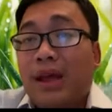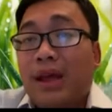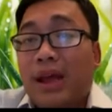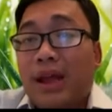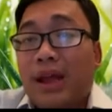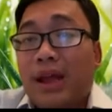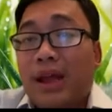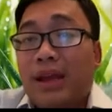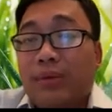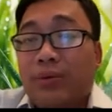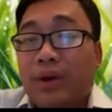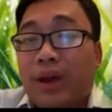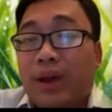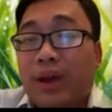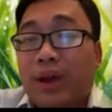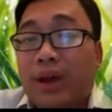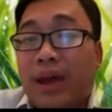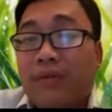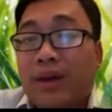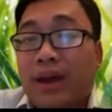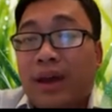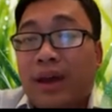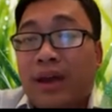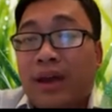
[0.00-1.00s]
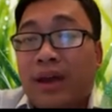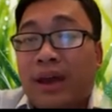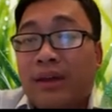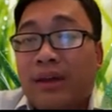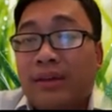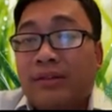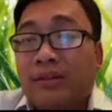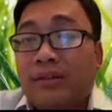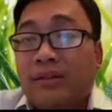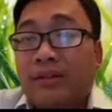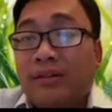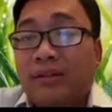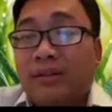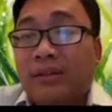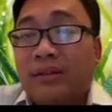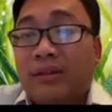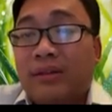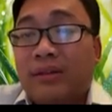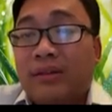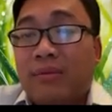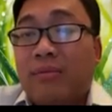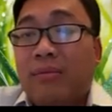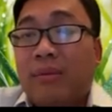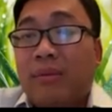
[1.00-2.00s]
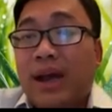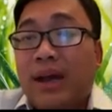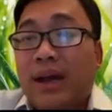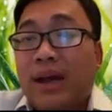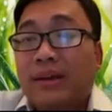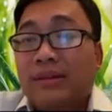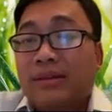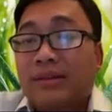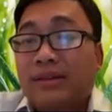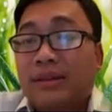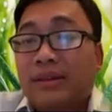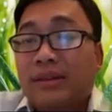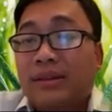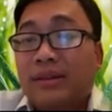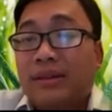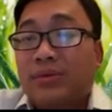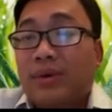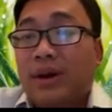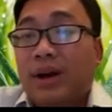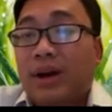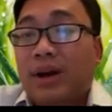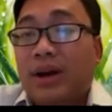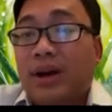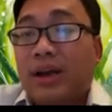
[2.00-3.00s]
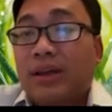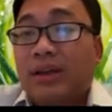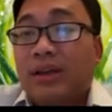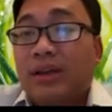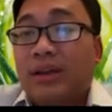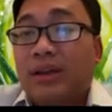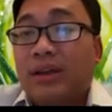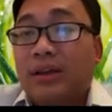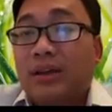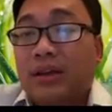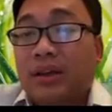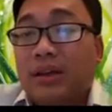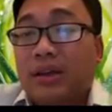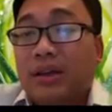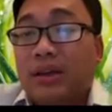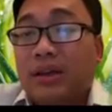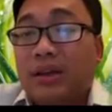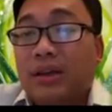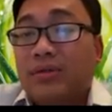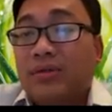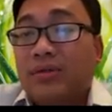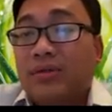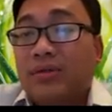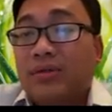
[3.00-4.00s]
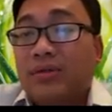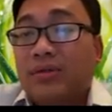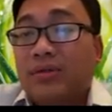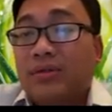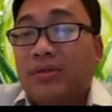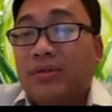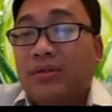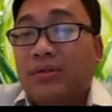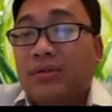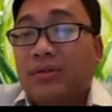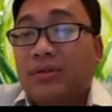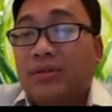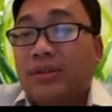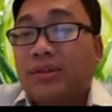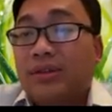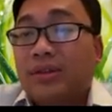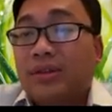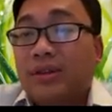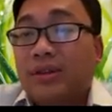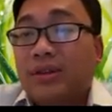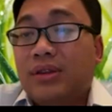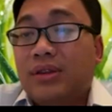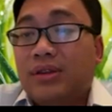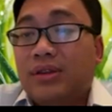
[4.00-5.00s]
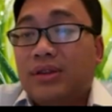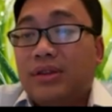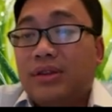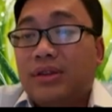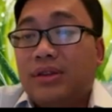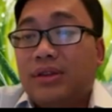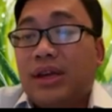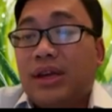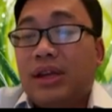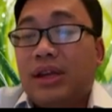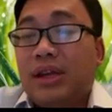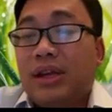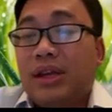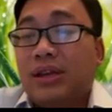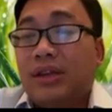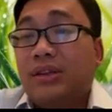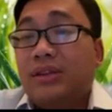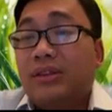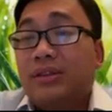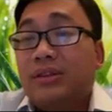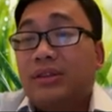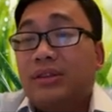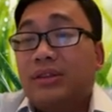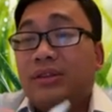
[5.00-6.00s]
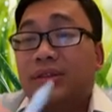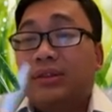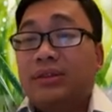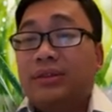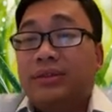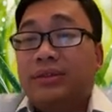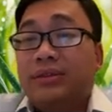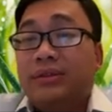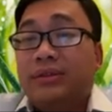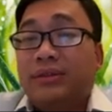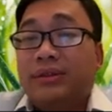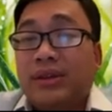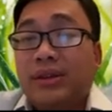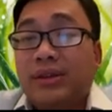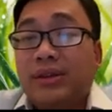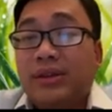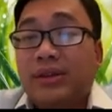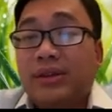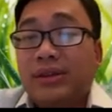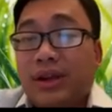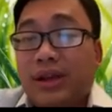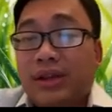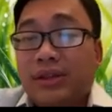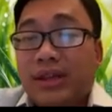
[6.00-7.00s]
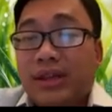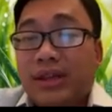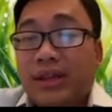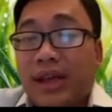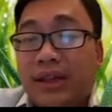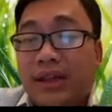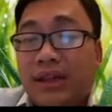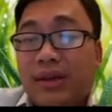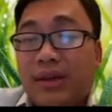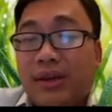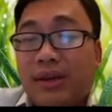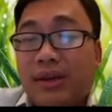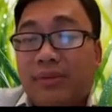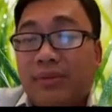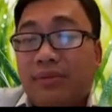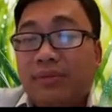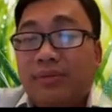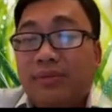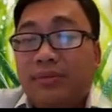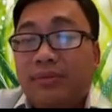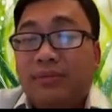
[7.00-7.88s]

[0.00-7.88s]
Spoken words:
And then we have ax minus 6y equals to 10. So let's add them up.